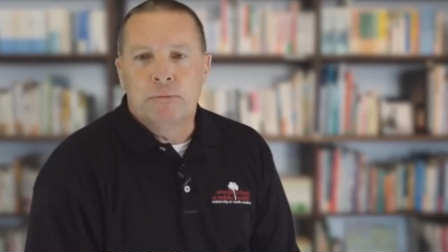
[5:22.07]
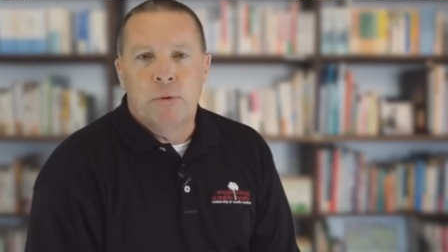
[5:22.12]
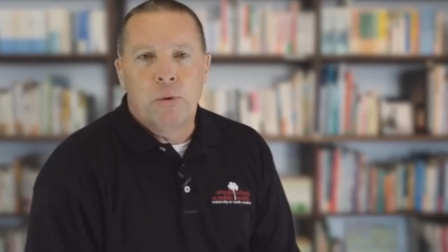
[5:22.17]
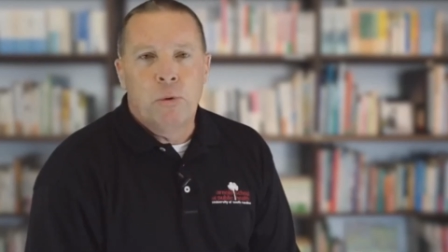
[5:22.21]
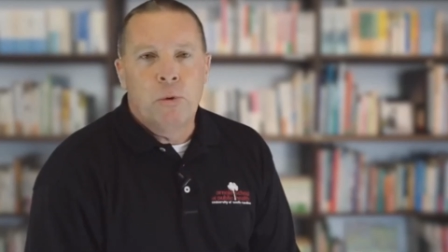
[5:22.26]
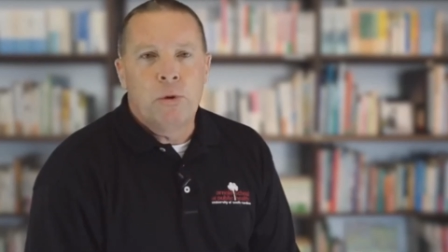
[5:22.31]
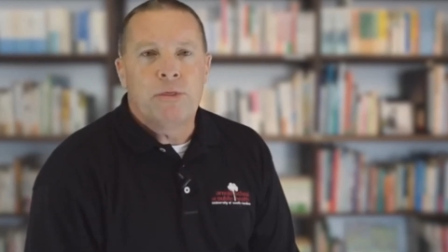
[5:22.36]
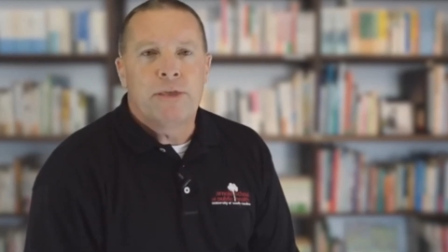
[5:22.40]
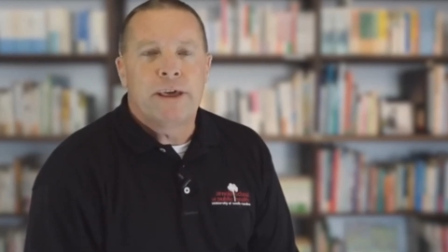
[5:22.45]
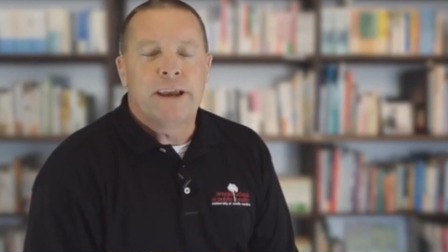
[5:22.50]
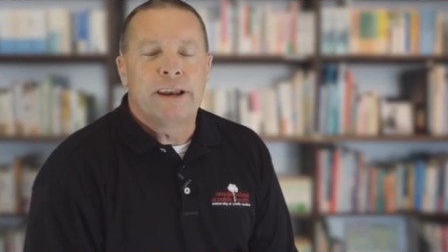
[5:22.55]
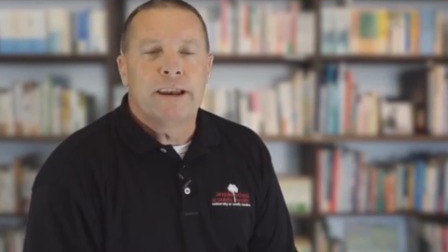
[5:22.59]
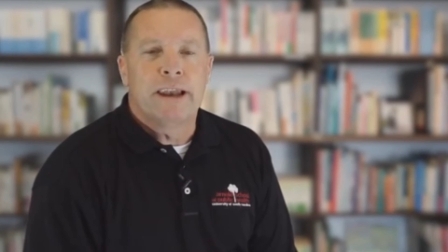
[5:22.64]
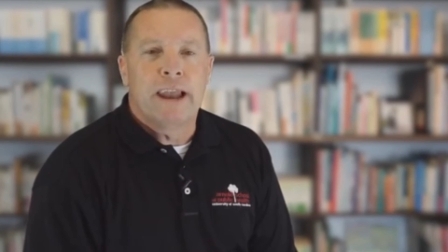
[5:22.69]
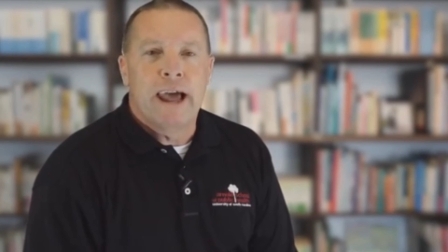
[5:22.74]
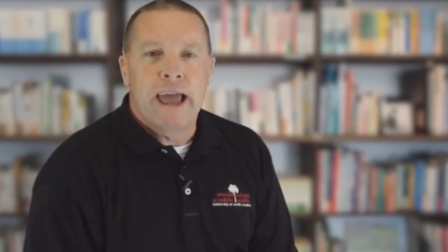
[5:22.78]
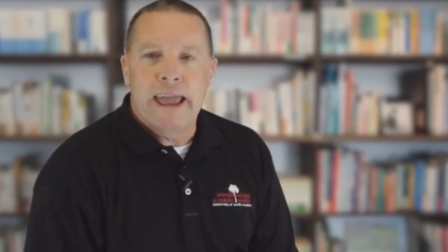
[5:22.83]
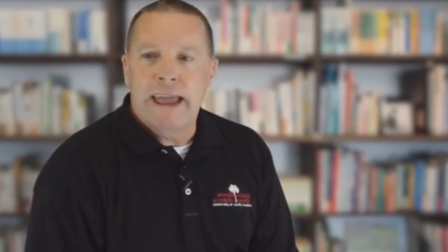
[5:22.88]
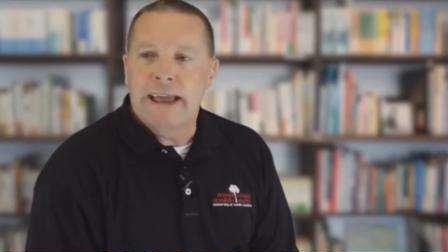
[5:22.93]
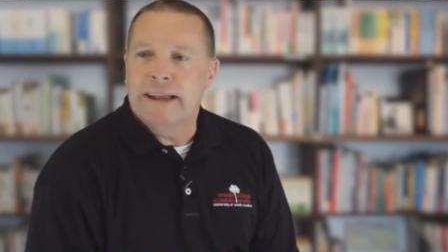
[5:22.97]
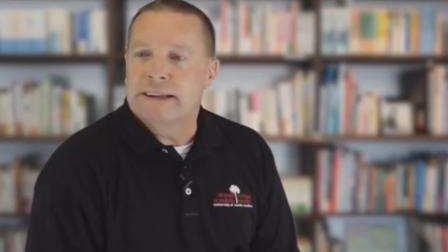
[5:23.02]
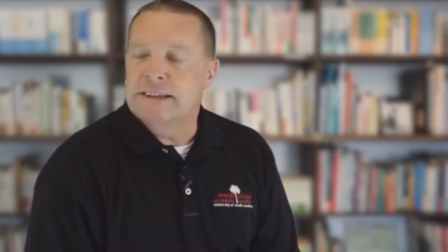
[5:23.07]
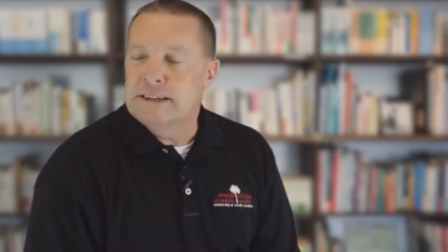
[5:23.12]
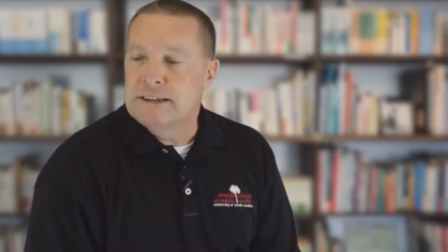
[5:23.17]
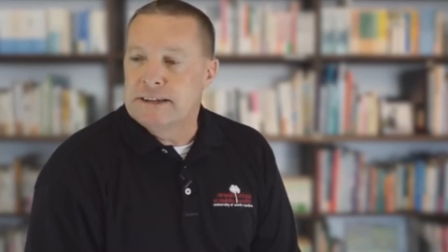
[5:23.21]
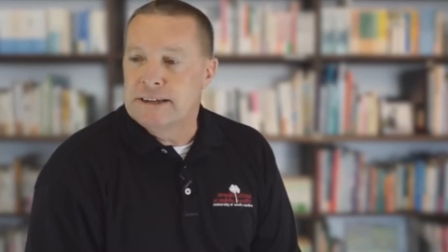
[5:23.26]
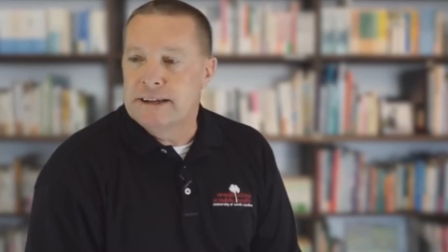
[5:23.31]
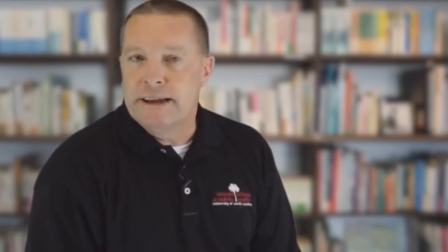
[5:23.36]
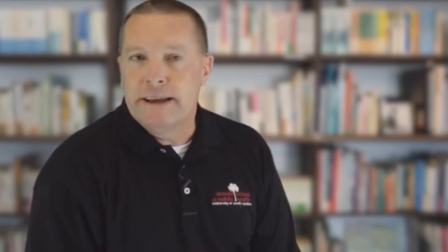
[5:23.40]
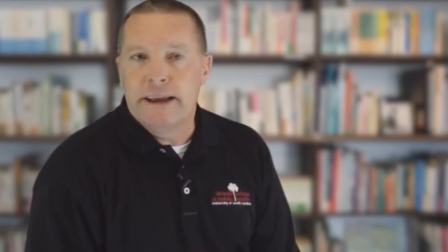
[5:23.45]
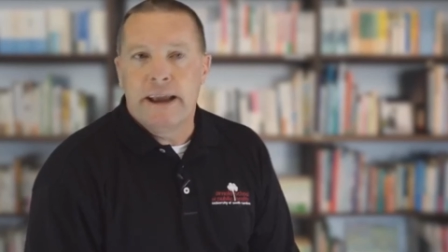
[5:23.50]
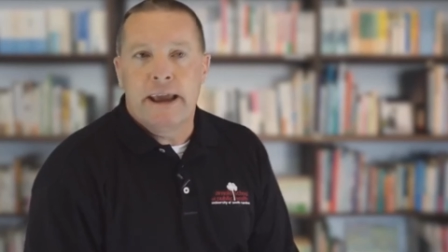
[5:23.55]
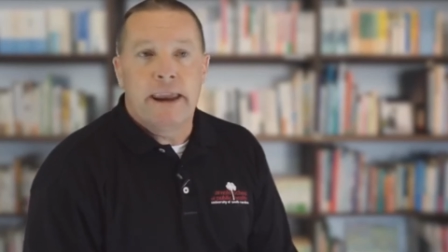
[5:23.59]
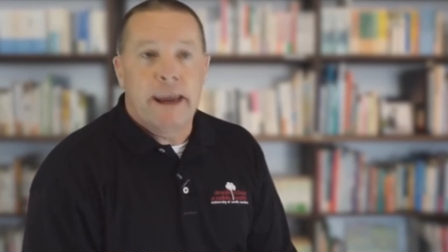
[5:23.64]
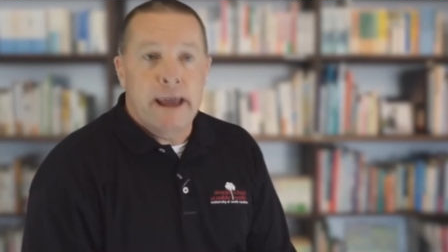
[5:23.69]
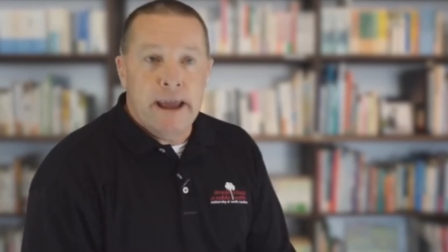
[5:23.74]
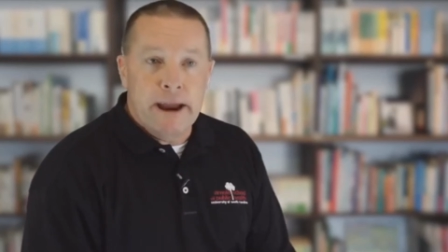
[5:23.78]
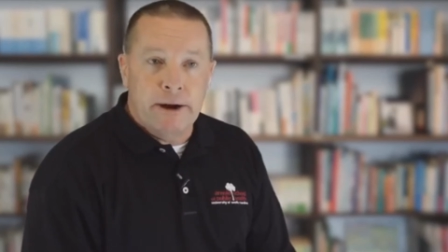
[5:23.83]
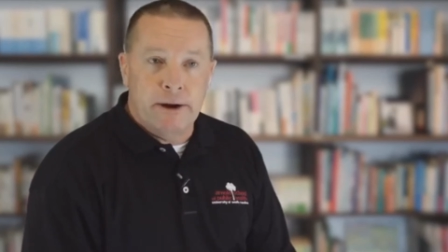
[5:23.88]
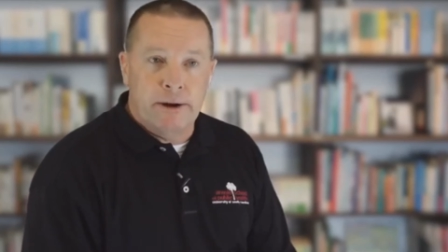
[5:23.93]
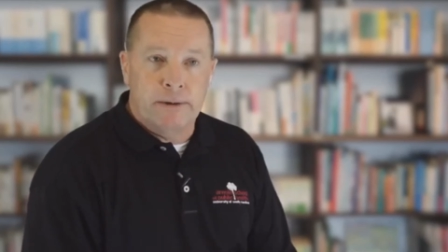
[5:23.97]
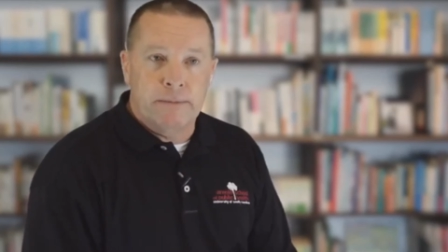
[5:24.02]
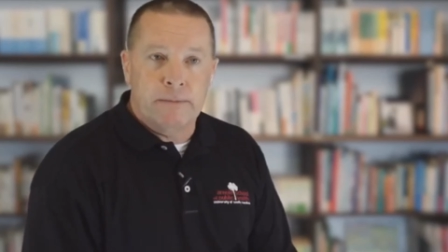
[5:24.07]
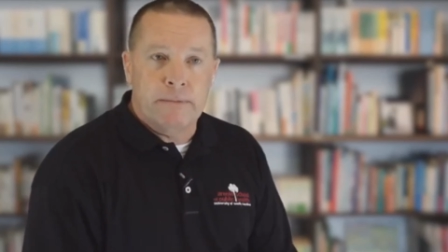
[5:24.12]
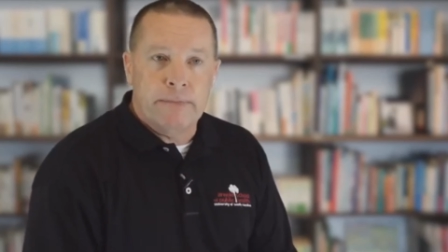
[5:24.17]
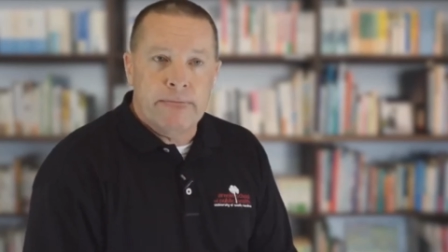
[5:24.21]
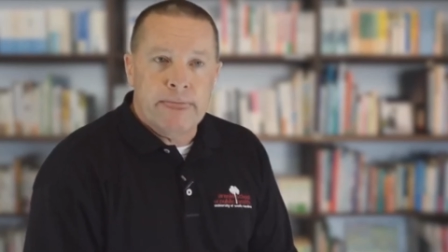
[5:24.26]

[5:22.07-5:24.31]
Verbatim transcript: more than land, sea, and air.